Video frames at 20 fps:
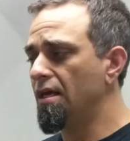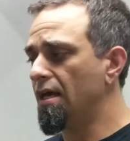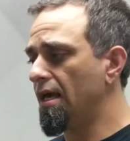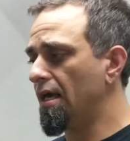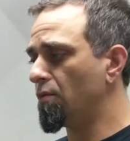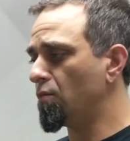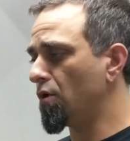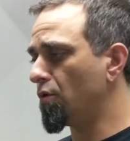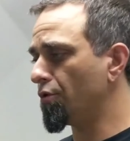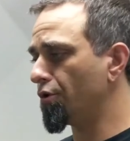
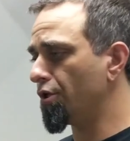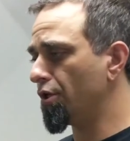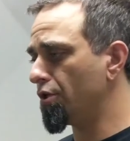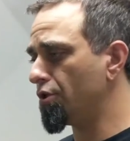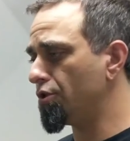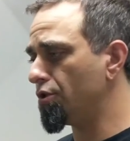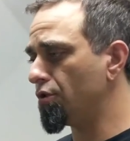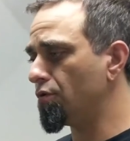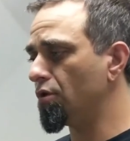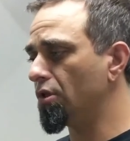And what we're
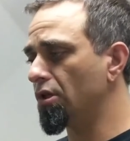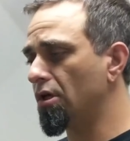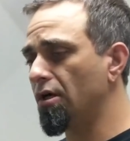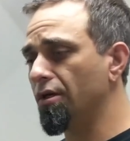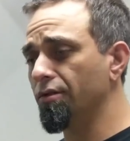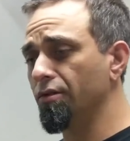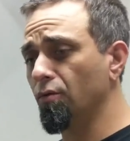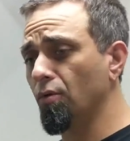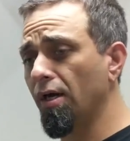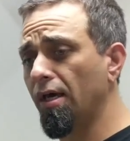gonna do
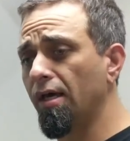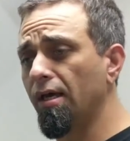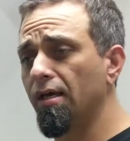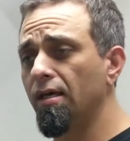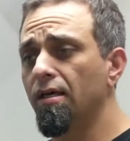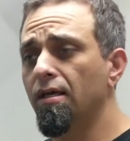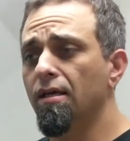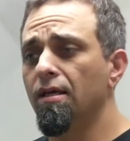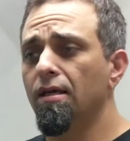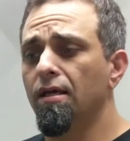along the
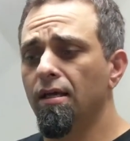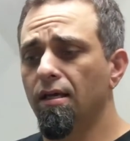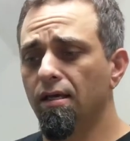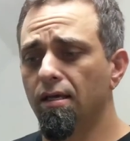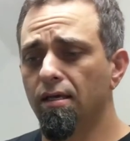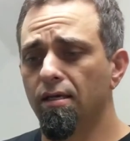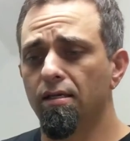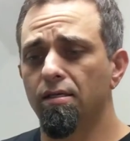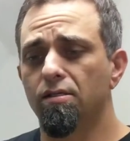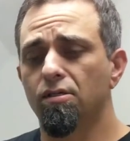way
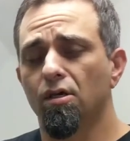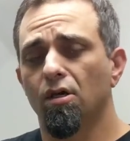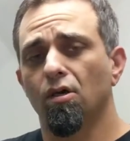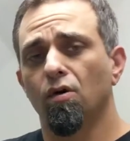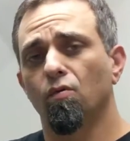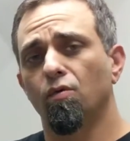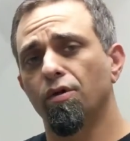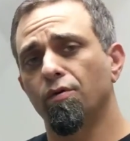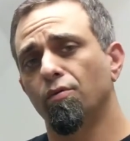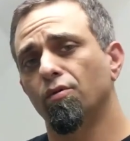is
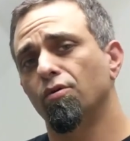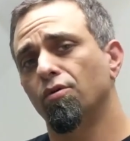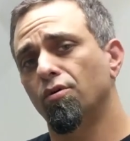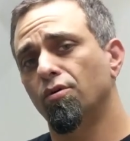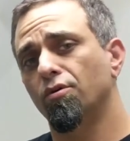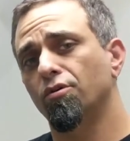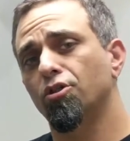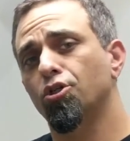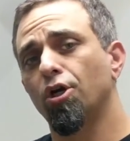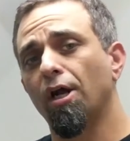we
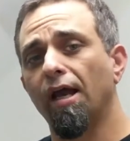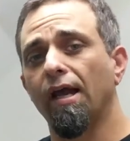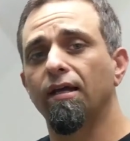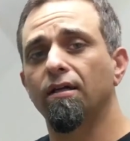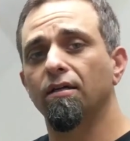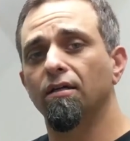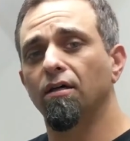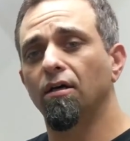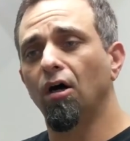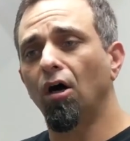will
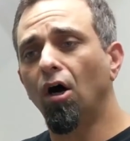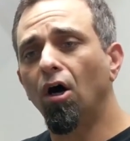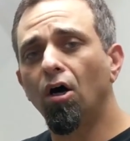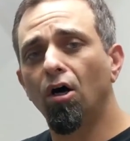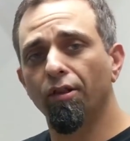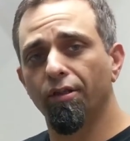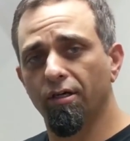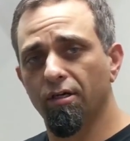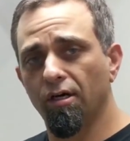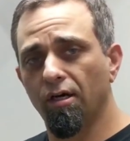track
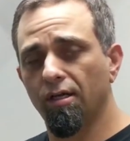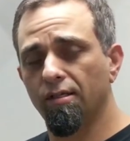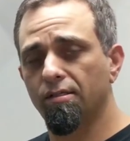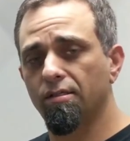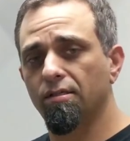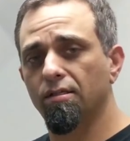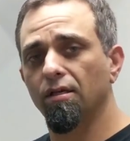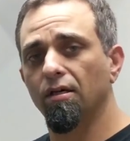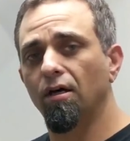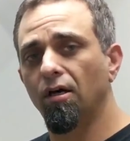all the
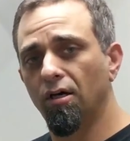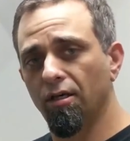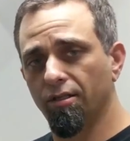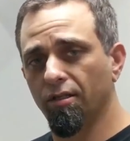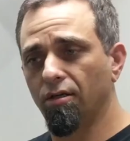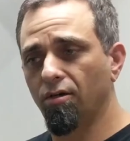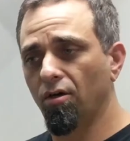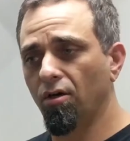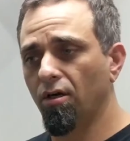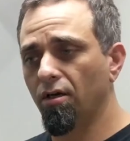costs on
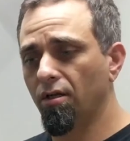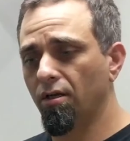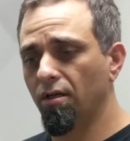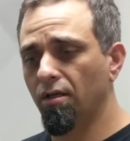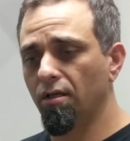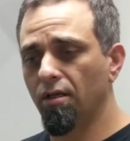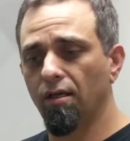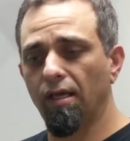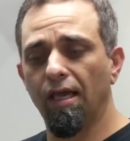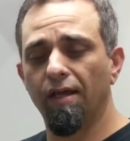the car.
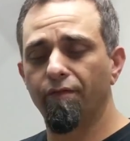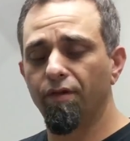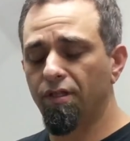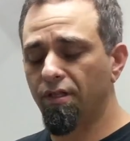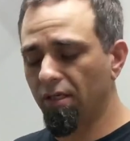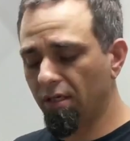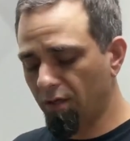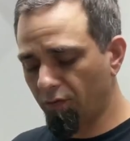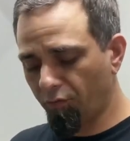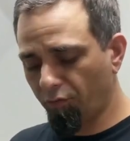
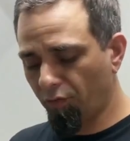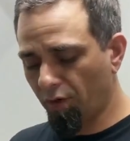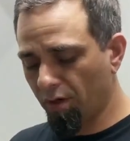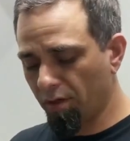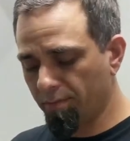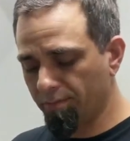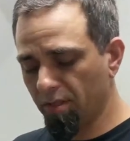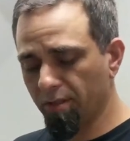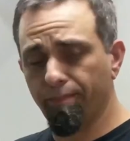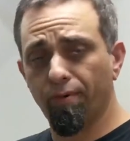Everything
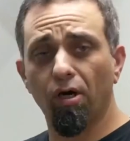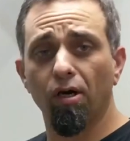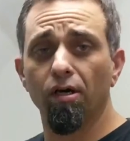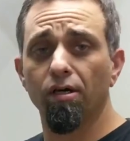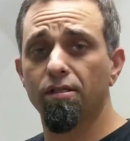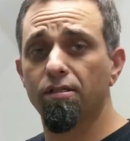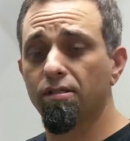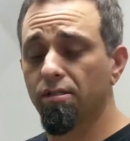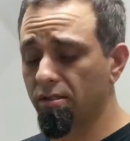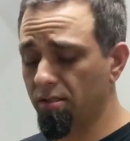from the
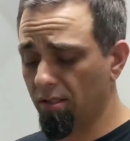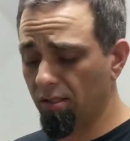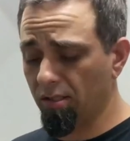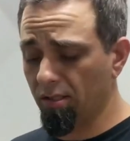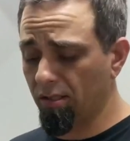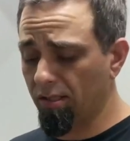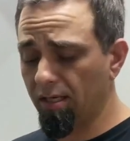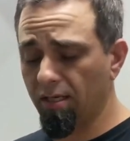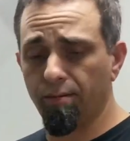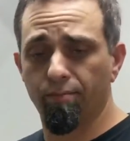parts to the
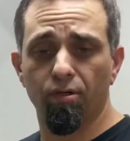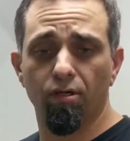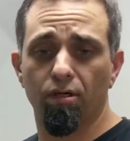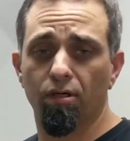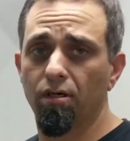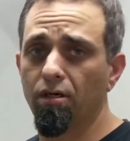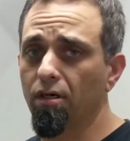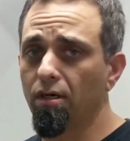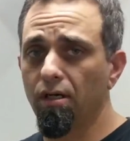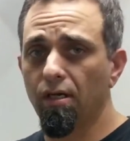
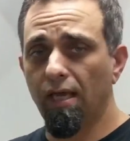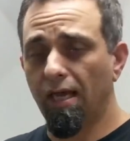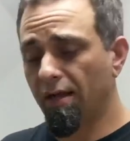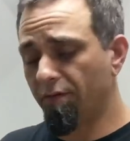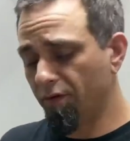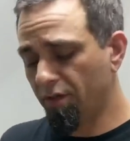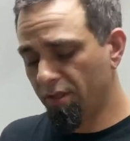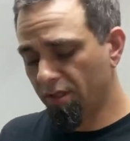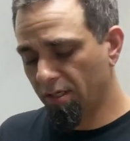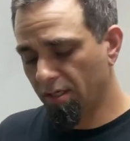labor,
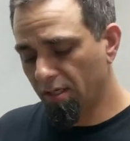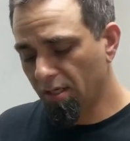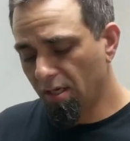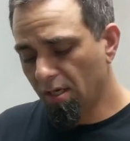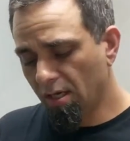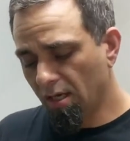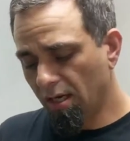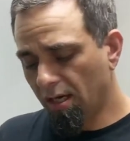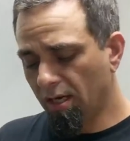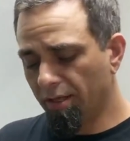everything.
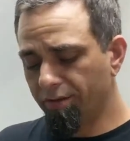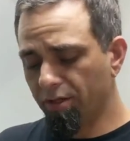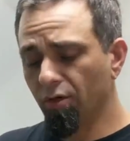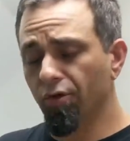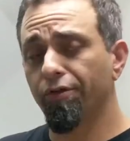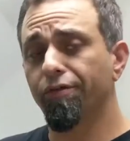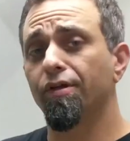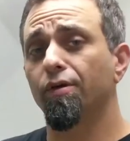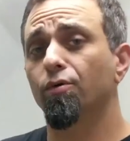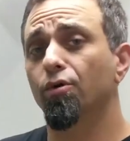Uh, the
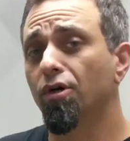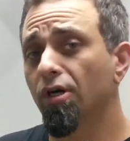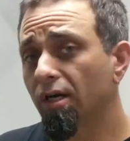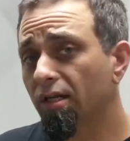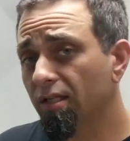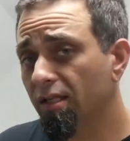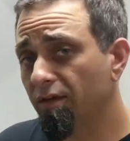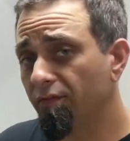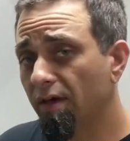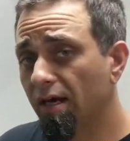only thing we're
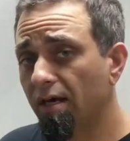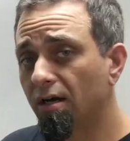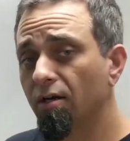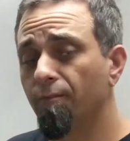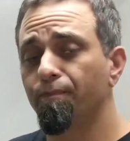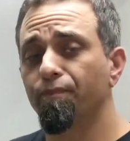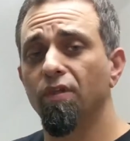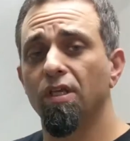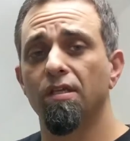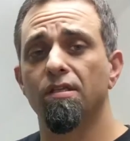gonna leave
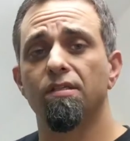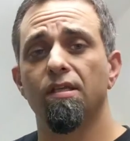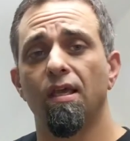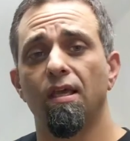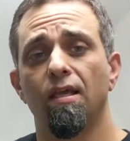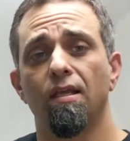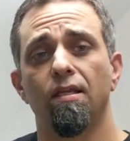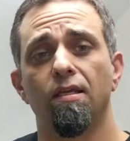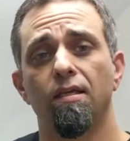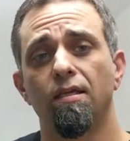out is
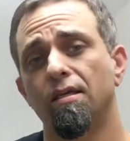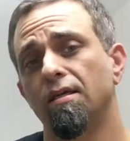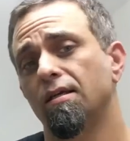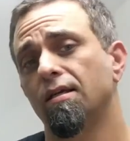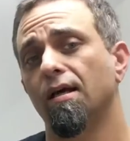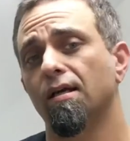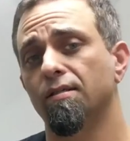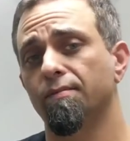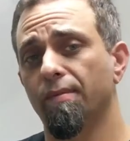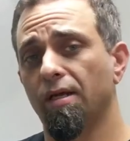any
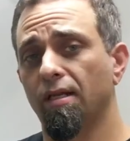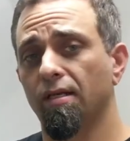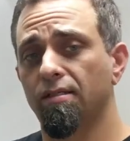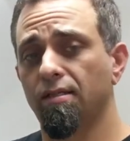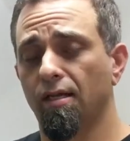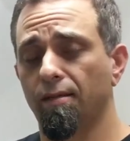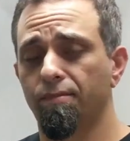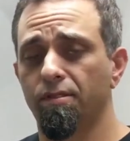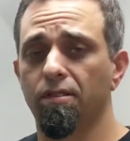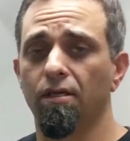cosmetic
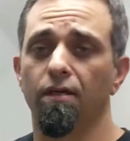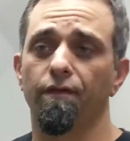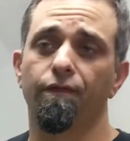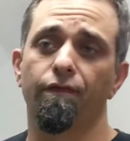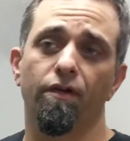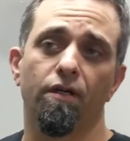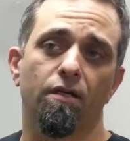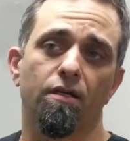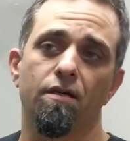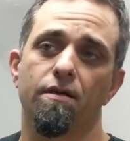type stuff.
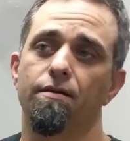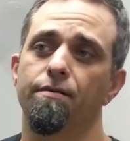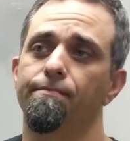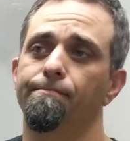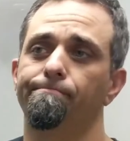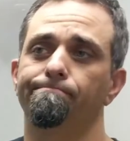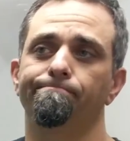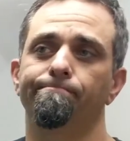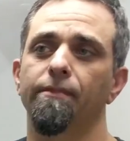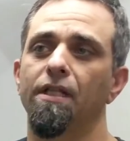
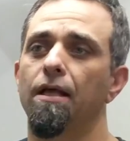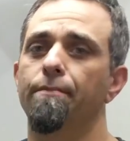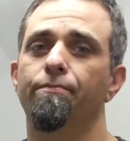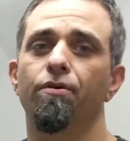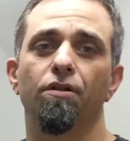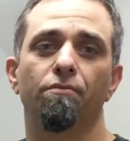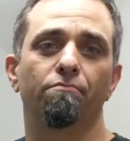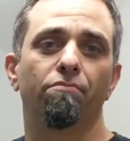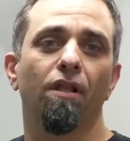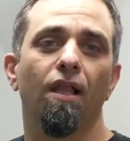Um, I'm
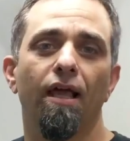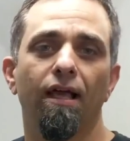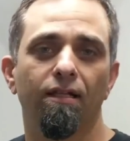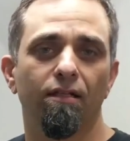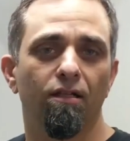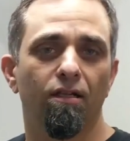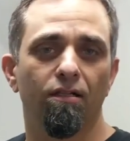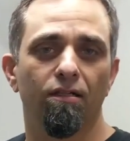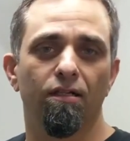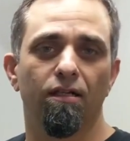putting black
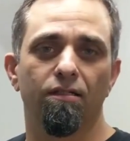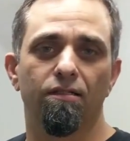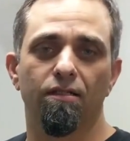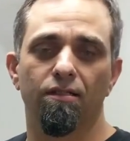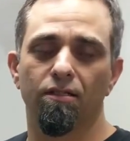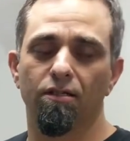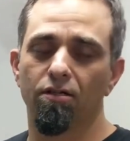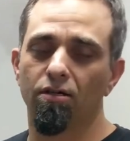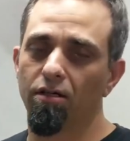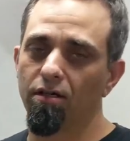lug nuts
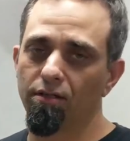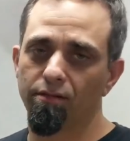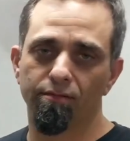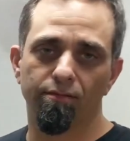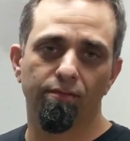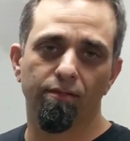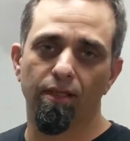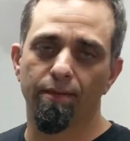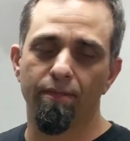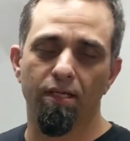on the car.
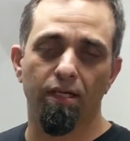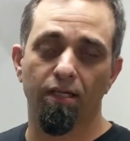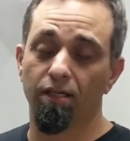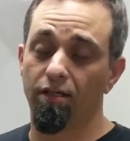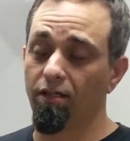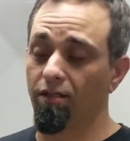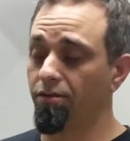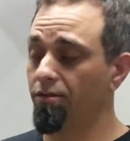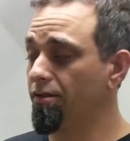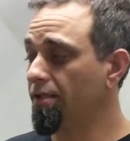I'm not
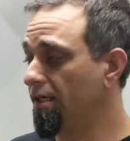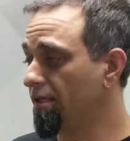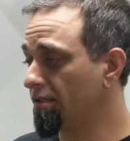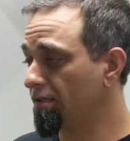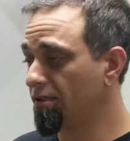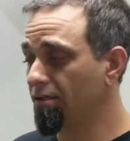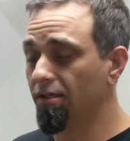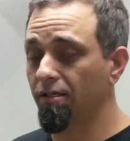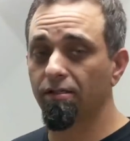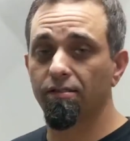gonna include that
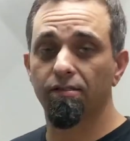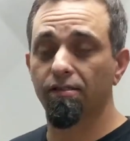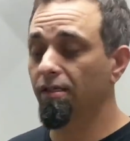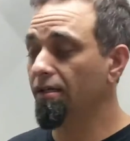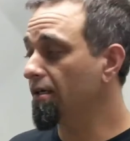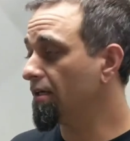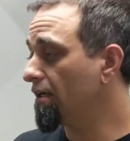in the cost.